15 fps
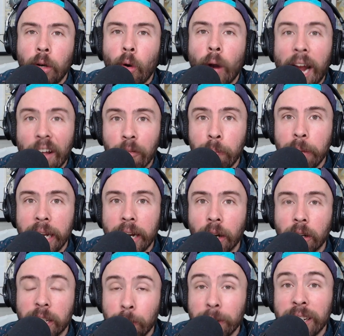craft
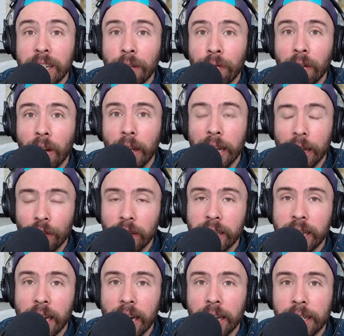beer specifically in the
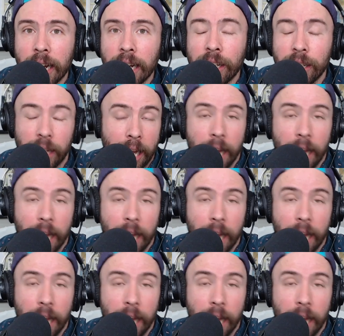state of Texas.